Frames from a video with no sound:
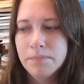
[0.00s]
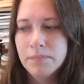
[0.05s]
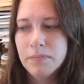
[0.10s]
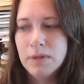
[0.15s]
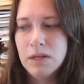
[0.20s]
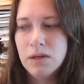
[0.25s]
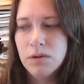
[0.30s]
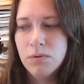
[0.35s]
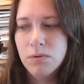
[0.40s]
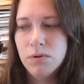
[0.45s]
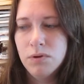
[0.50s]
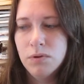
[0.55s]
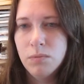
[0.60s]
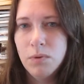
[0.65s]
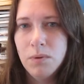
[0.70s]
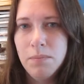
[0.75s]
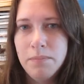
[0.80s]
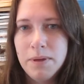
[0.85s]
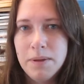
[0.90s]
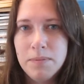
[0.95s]
You
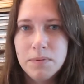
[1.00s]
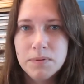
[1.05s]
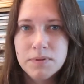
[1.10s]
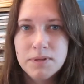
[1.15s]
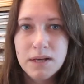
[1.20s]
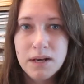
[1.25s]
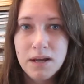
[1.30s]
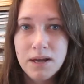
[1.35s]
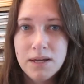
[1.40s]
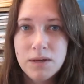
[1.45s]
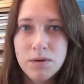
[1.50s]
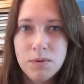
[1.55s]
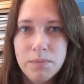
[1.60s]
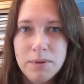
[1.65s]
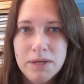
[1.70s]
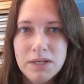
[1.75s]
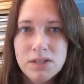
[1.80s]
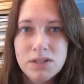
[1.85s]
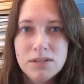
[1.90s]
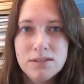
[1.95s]
want people to like your
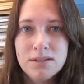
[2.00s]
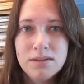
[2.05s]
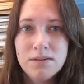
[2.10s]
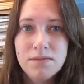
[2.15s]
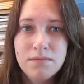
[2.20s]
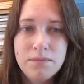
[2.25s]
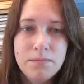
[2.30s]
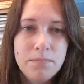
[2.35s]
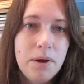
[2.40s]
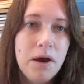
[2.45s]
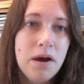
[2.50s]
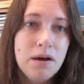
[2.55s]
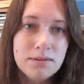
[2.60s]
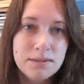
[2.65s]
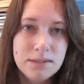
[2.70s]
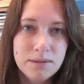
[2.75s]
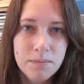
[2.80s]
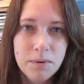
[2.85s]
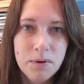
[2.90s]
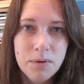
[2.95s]
pictures and pass
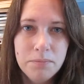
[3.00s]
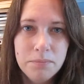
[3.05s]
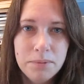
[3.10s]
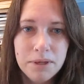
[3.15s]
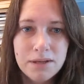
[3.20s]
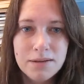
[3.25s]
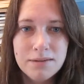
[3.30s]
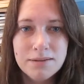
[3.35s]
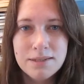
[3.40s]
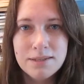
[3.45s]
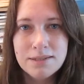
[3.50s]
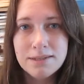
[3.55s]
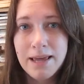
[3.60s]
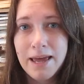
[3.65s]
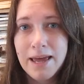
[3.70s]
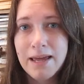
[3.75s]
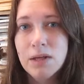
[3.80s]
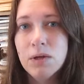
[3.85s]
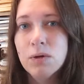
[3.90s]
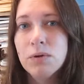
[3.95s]
them on, because it's
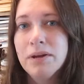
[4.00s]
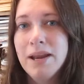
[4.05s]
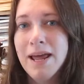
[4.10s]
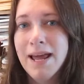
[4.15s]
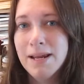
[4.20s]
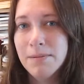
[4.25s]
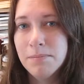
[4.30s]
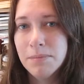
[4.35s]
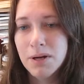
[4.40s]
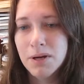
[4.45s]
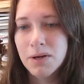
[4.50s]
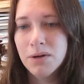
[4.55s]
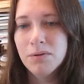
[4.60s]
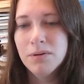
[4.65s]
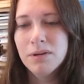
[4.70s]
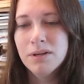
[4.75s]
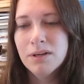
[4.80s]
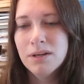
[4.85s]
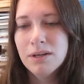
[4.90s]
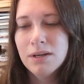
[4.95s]
getting your name
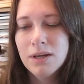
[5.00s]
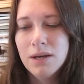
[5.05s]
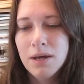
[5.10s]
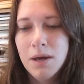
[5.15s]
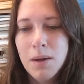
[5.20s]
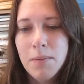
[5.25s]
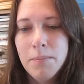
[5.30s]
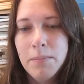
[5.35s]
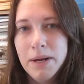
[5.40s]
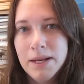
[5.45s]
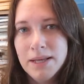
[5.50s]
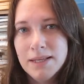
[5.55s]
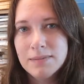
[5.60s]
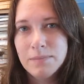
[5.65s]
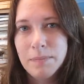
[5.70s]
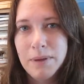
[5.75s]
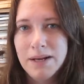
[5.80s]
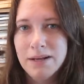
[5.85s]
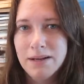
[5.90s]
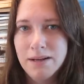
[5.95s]
known. But it's
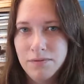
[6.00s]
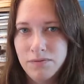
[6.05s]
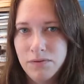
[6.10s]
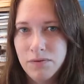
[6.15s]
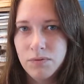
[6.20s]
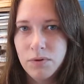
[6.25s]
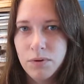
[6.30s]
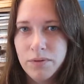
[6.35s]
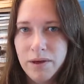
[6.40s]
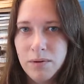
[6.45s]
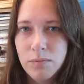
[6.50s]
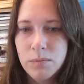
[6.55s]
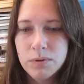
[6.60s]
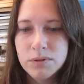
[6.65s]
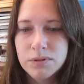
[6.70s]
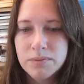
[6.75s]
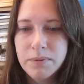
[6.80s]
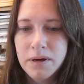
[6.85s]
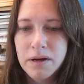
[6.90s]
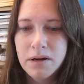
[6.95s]
better if you've got that
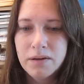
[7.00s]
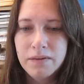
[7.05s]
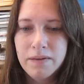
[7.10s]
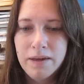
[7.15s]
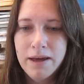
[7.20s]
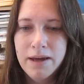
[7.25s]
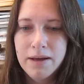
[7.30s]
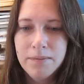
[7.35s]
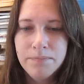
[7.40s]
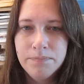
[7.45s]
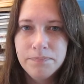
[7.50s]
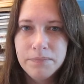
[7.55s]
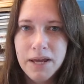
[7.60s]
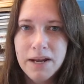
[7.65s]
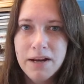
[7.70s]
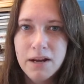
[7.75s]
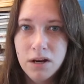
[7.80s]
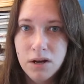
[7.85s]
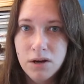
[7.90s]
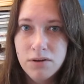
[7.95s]
watermark there
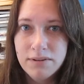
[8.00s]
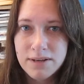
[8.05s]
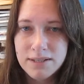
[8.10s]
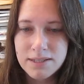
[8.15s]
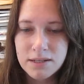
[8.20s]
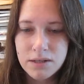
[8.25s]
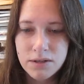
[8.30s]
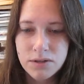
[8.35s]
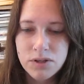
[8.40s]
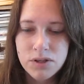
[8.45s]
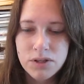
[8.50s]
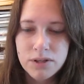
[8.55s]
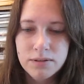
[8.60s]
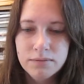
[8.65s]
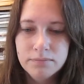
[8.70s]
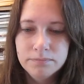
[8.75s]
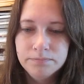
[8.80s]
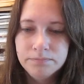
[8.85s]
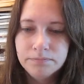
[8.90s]
and a low resolution.